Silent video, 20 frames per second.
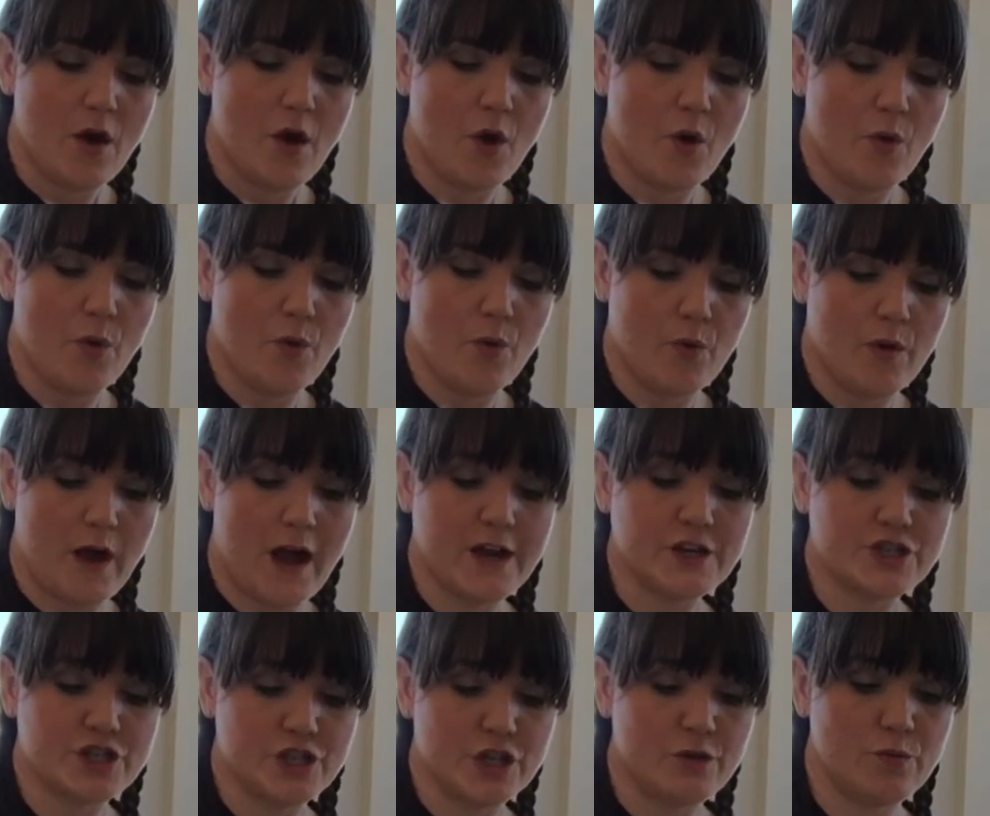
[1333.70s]
Oh, I
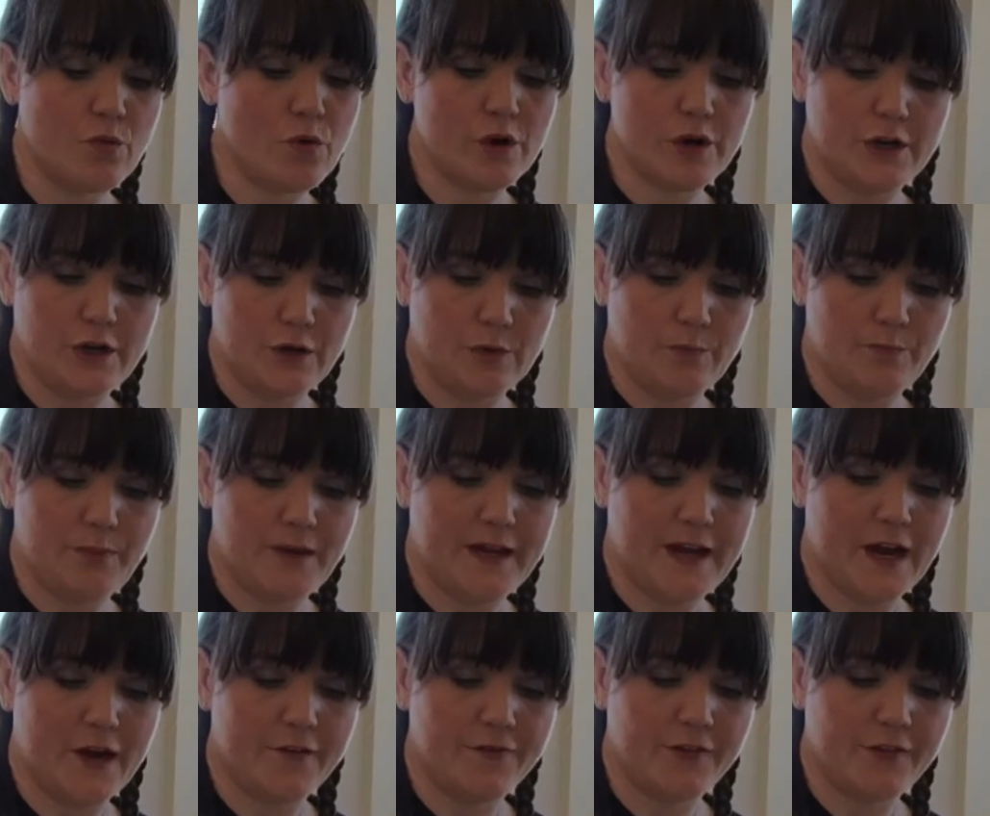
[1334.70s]
should warn you, be
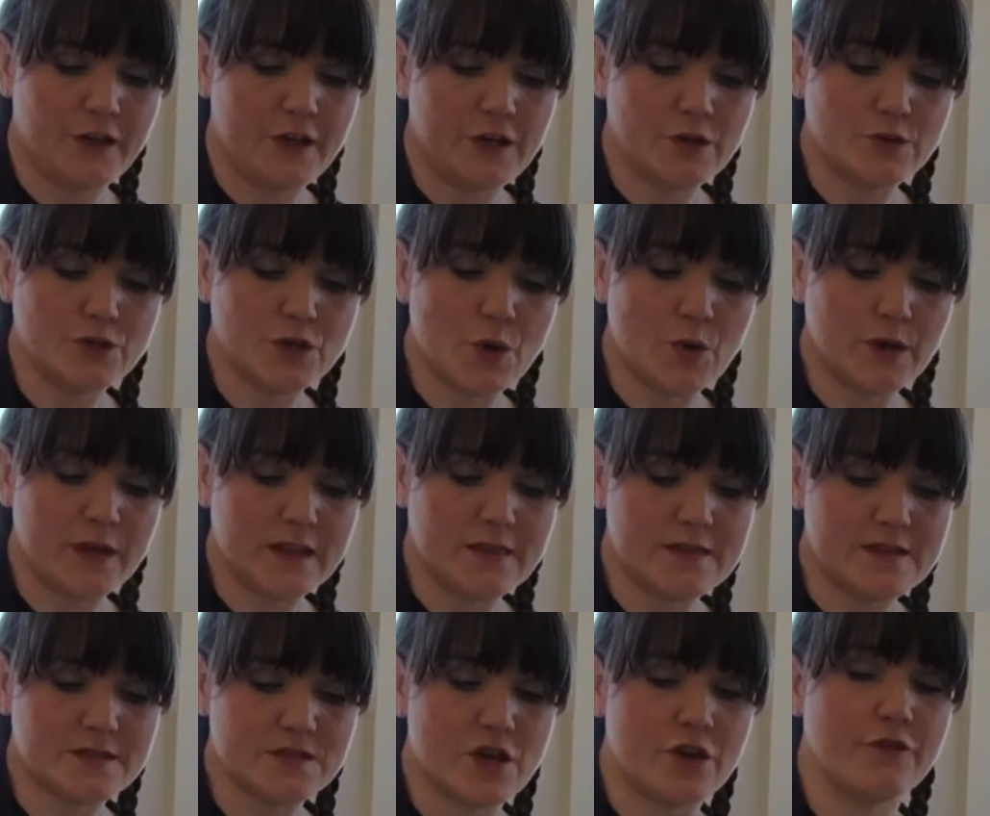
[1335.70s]
careful that you don't get
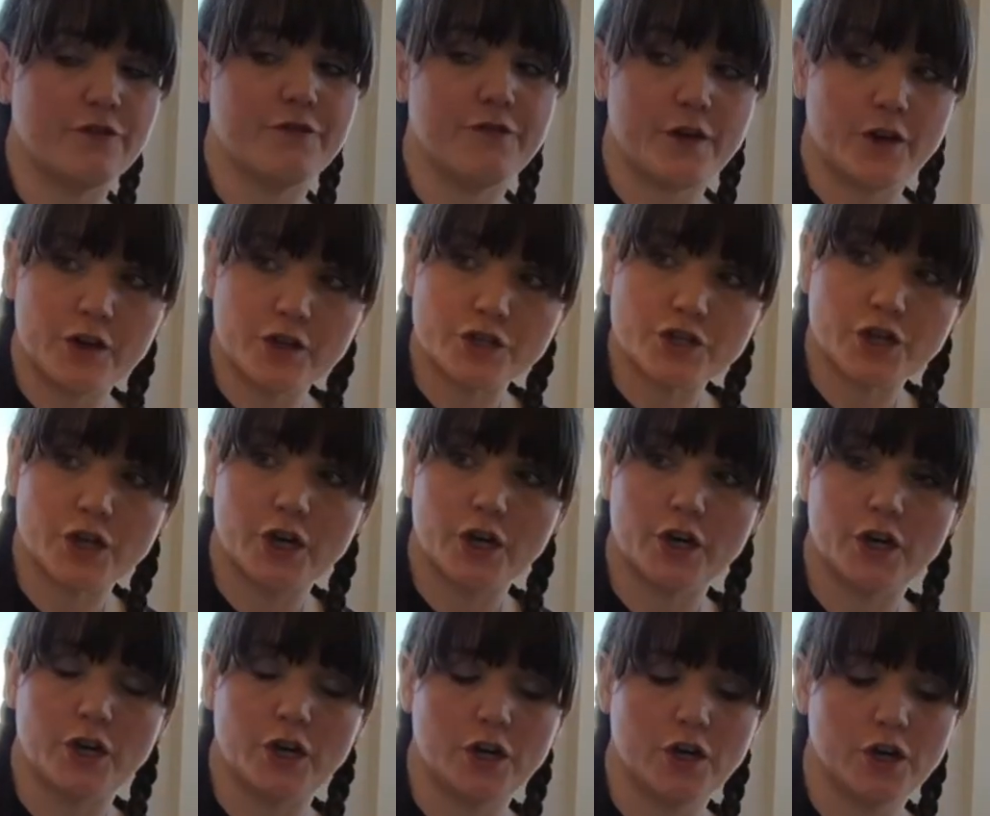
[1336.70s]
this on
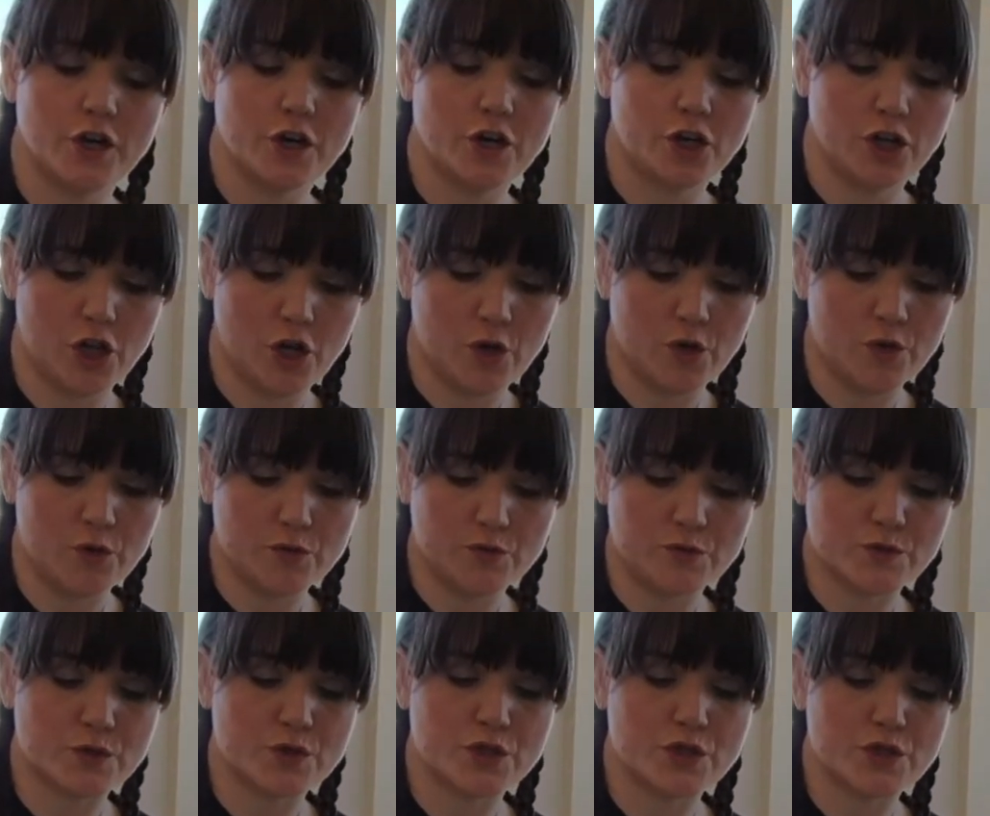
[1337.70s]
furniture,
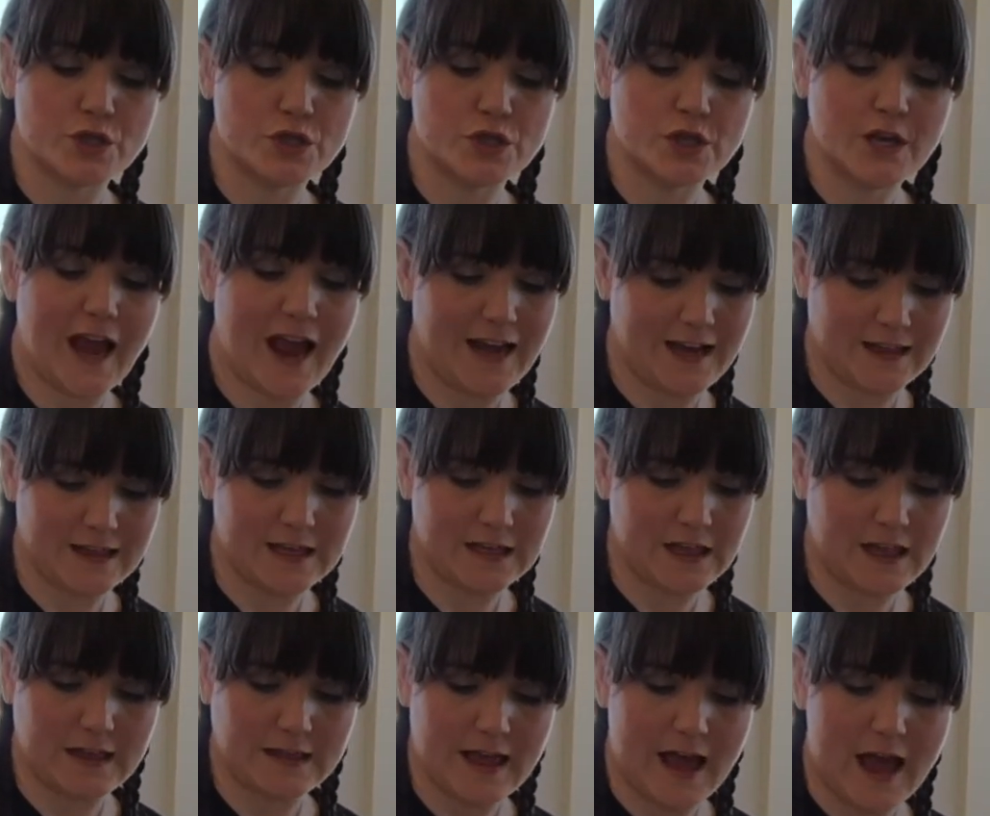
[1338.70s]
clothes, anything
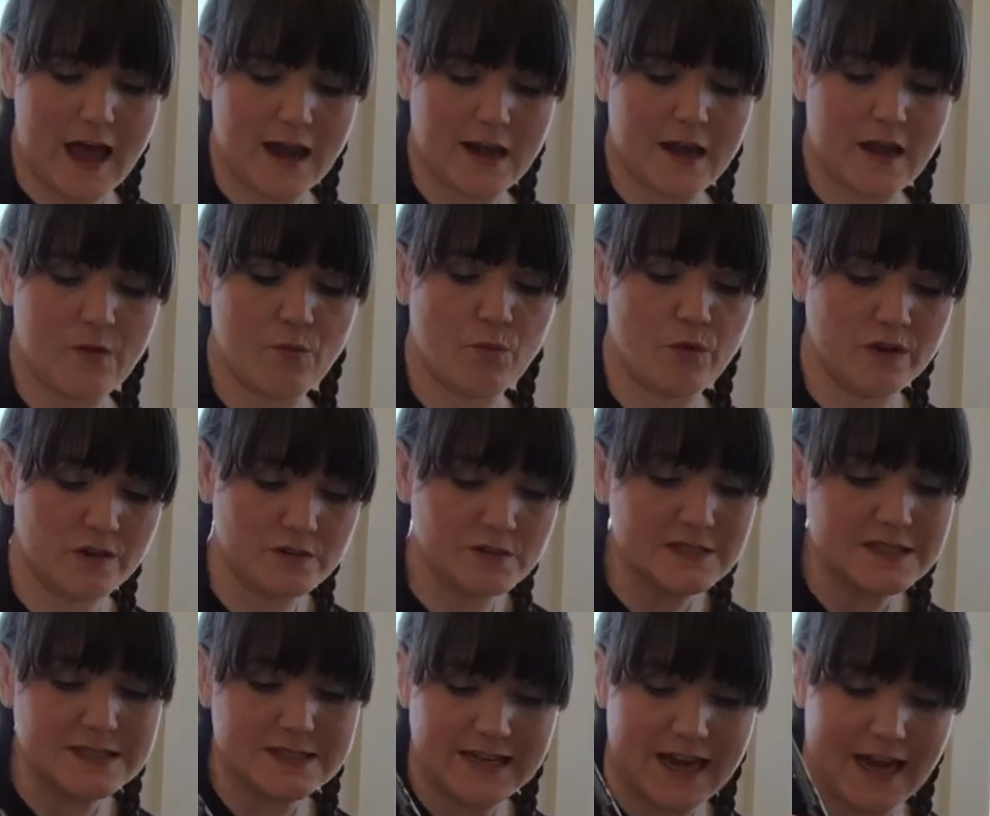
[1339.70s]
like that. It will
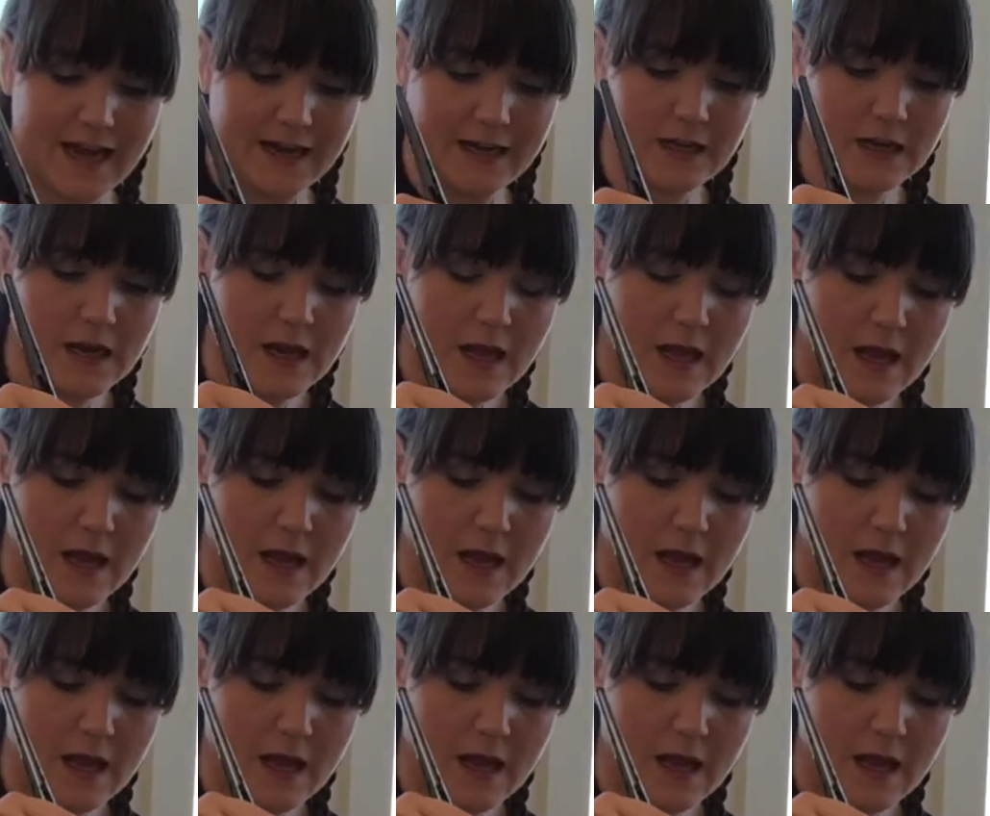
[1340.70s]
stain.